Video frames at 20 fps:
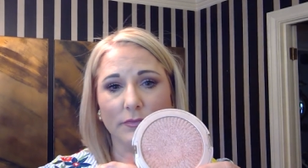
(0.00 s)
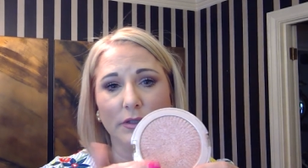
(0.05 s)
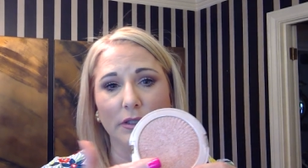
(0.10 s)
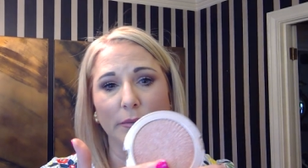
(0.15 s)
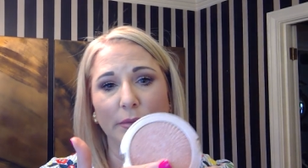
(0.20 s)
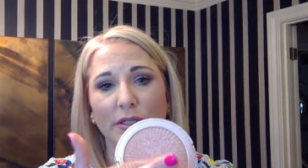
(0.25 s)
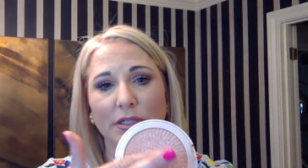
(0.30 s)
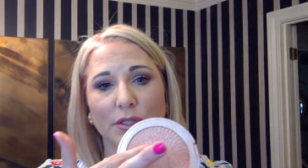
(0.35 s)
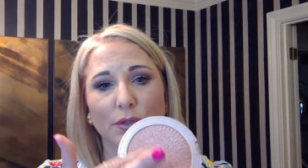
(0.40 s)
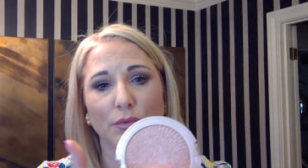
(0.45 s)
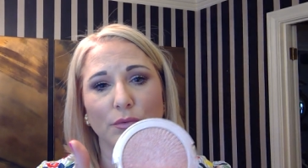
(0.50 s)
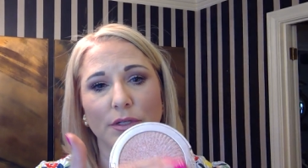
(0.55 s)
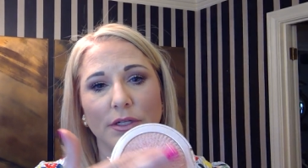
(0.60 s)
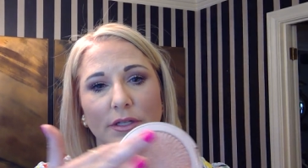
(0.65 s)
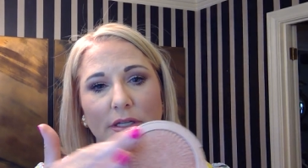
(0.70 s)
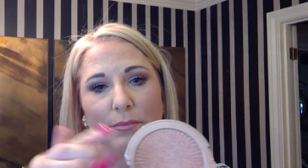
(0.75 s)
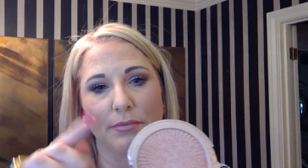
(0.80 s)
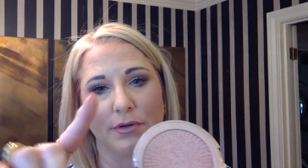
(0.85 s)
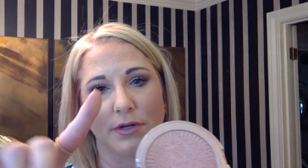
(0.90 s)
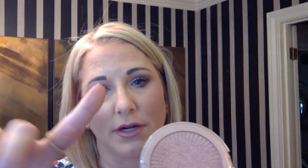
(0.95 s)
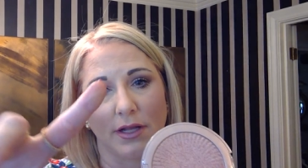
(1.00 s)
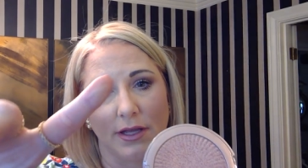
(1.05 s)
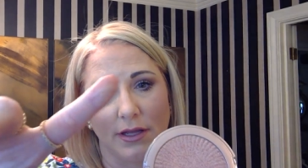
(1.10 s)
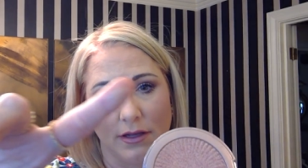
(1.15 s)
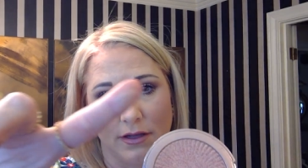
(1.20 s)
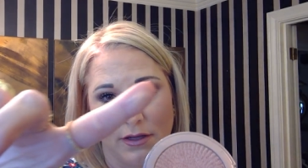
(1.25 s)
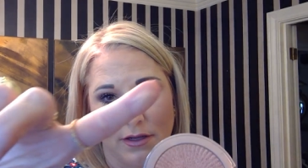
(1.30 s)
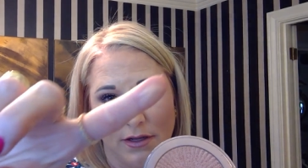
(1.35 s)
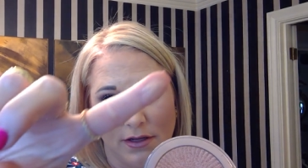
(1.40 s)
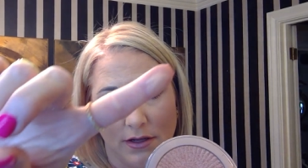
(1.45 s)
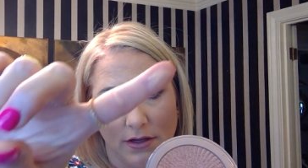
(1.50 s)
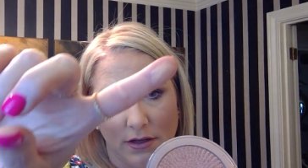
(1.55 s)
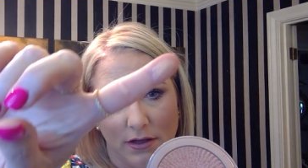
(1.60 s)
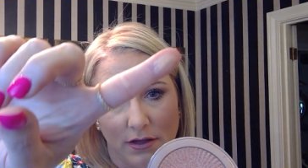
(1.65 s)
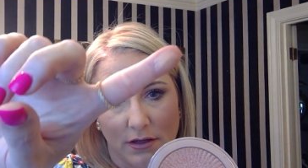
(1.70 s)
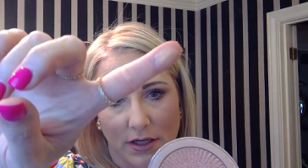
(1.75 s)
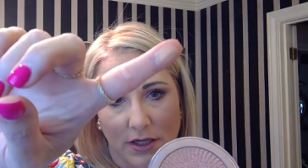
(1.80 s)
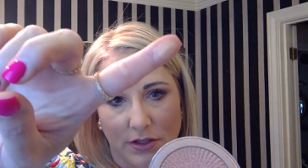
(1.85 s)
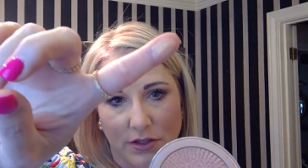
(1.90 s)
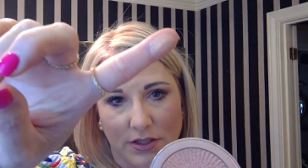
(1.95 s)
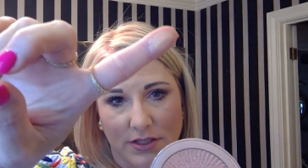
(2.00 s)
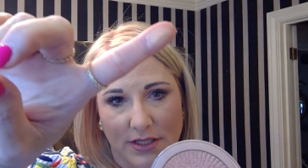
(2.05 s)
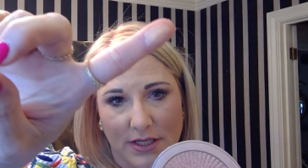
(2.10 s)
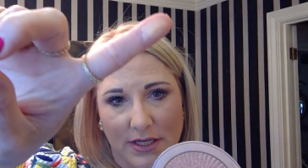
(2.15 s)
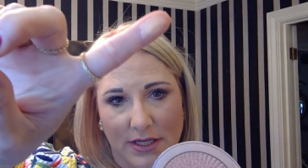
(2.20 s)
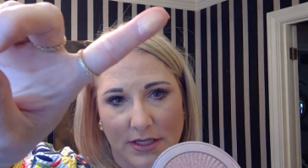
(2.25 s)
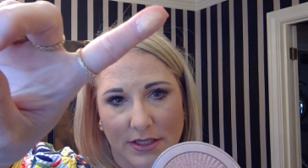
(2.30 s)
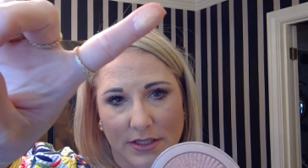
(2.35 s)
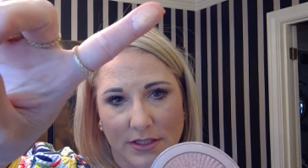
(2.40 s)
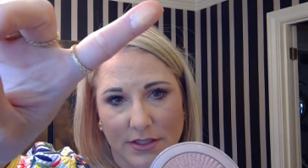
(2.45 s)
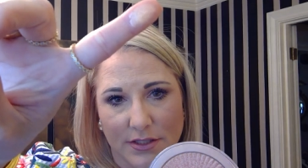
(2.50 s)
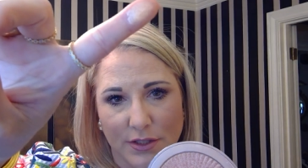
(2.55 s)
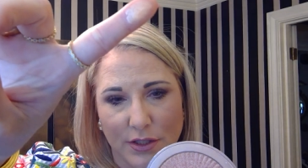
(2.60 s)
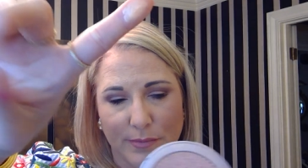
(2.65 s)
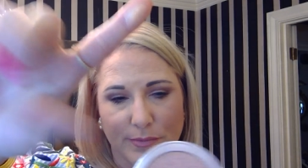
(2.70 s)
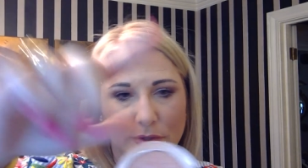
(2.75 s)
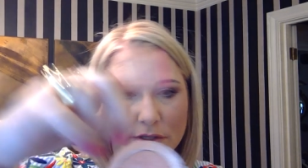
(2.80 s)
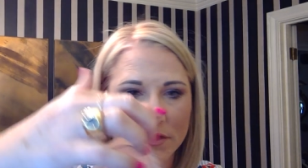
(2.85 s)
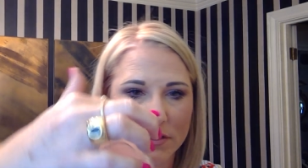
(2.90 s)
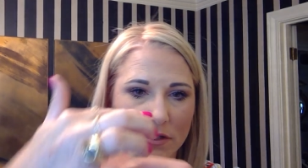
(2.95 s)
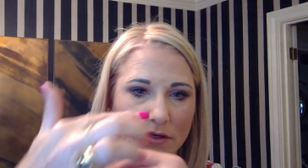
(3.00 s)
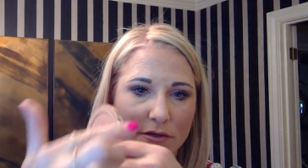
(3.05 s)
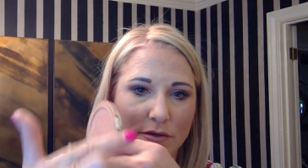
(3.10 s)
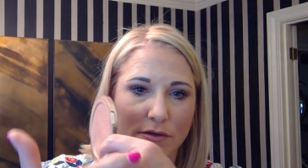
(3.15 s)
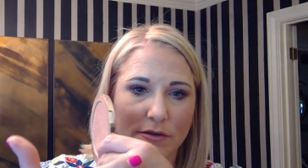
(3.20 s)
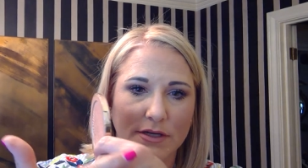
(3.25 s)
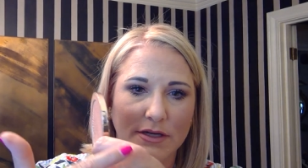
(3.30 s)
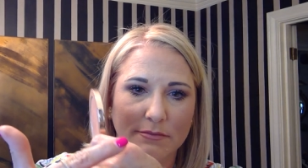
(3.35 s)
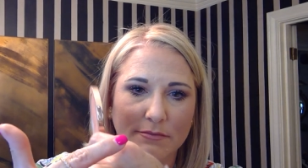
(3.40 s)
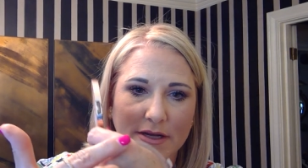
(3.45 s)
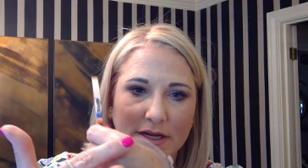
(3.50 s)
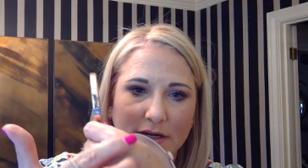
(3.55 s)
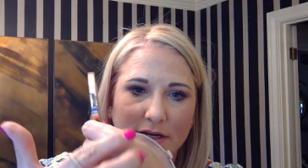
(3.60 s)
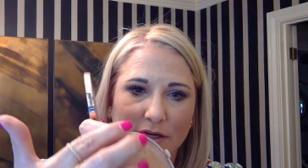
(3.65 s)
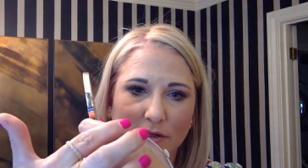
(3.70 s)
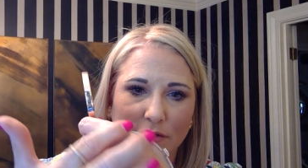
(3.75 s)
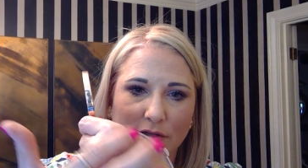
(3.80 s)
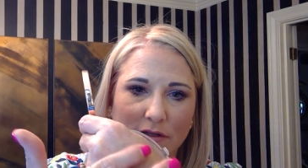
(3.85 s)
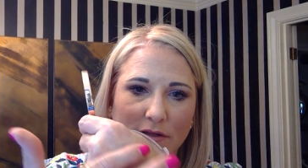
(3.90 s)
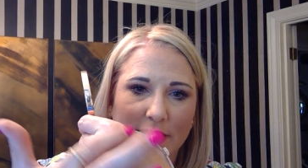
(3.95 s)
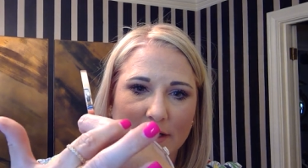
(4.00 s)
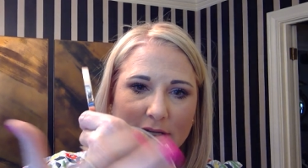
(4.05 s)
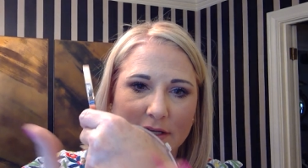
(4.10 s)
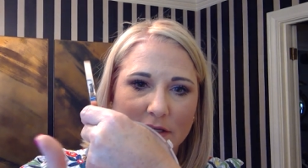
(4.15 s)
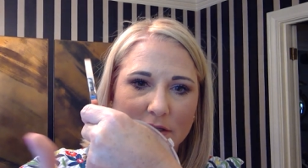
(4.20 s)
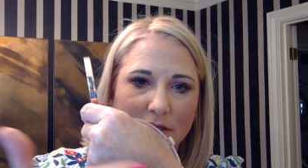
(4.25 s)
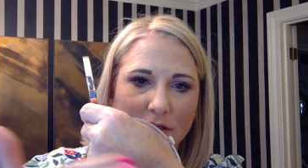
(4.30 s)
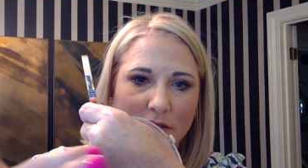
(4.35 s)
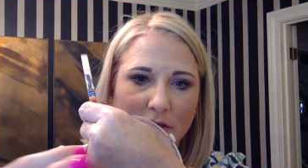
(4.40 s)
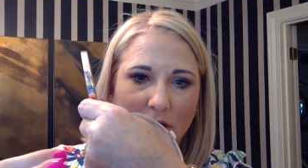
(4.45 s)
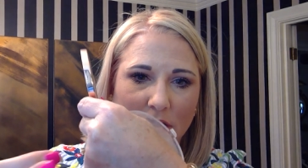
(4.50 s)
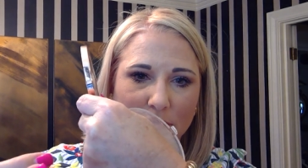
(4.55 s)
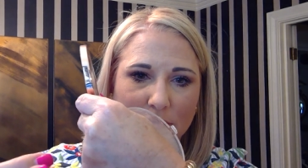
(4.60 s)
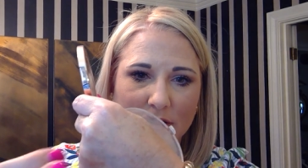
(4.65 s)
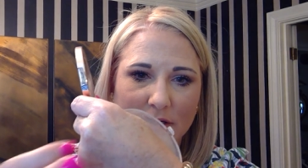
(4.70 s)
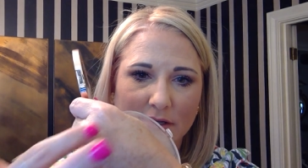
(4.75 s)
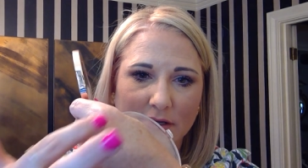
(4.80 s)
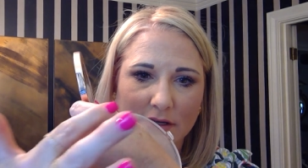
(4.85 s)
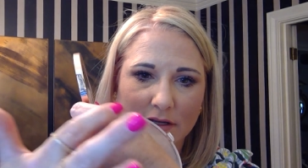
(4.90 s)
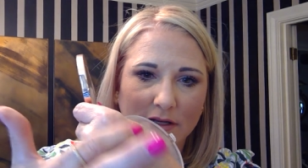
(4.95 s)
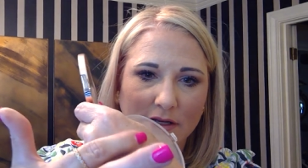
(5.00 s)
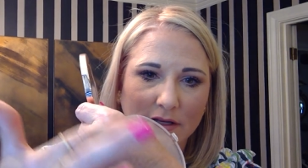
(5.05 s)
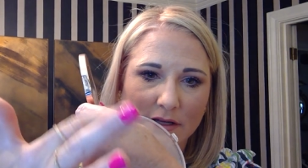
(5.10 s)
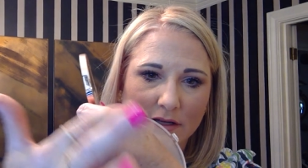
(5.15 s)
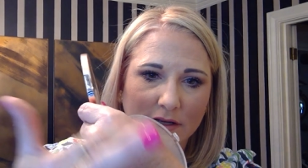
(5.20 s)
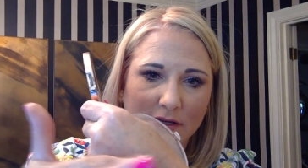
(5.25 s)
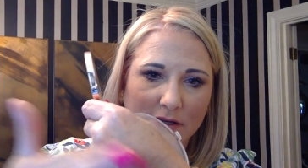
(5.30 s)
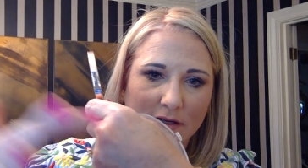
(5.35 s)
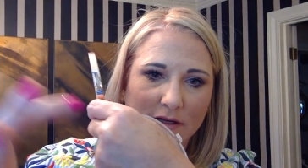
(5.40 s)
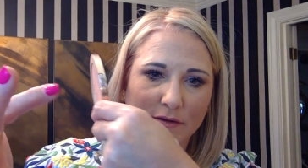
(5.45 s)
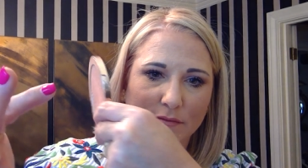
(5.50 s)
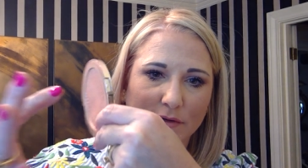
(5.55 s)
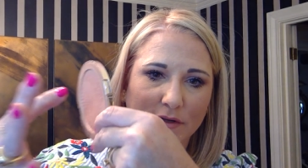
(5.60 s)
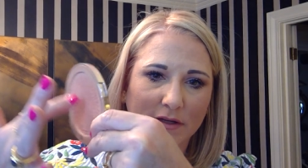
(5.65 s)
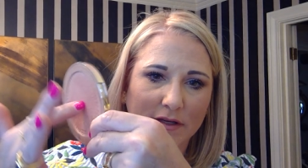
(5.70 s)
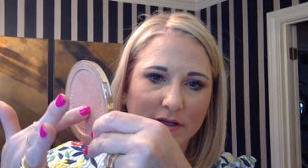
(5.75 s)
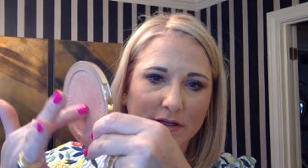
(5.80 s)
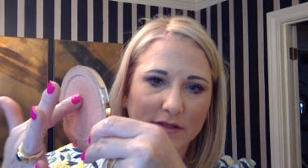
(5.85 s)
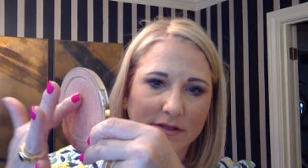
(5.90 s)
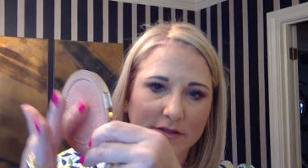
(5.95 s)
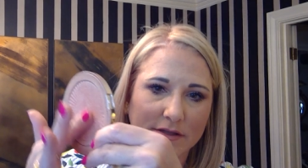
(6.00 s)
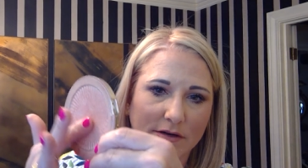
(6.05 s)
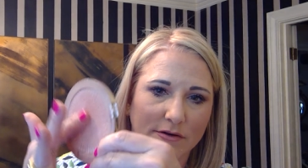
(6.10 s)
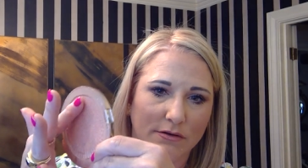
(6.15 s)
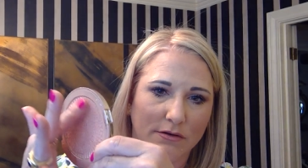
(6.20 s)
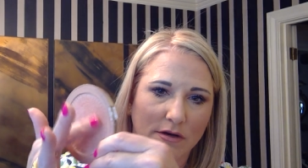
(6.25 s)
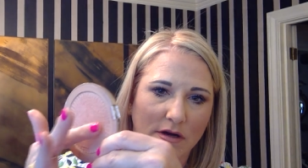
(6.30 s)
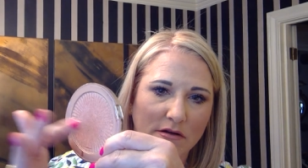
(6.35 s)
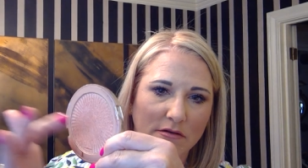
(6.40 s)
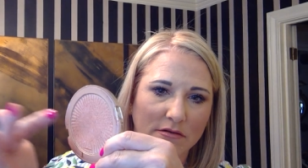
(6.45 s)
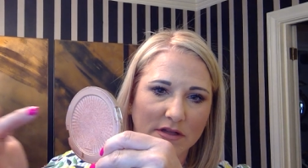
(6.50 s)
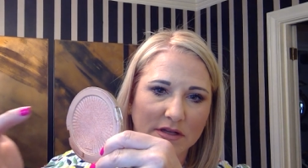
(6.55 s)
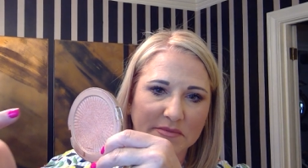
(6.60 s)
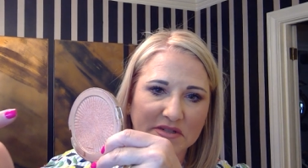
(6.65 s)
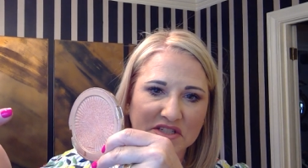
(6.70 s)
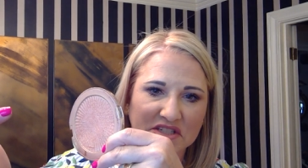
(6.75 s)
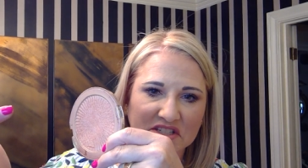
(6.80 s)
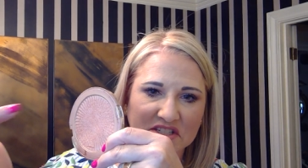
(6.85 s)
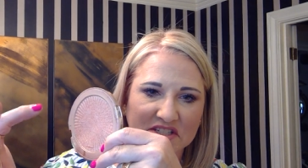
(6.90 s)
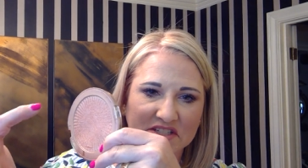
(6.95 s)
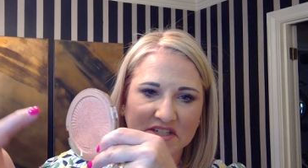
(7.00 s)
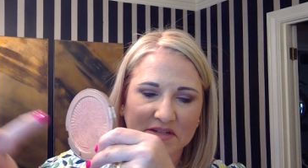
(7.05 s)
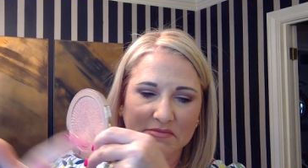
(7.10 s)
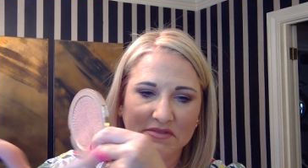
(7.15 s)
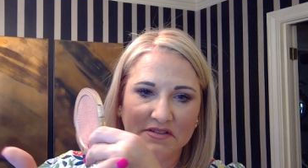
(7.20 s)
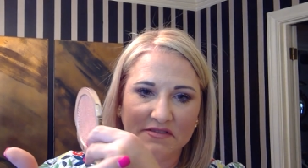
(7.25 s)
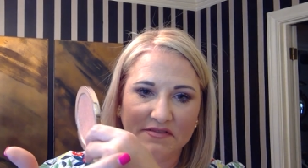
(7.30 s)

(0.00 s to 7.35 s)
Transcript: But it's really pretty. You see, and it's super subtle. It may not look like it to y'all, but it really is subtle. Oh, let me just stick my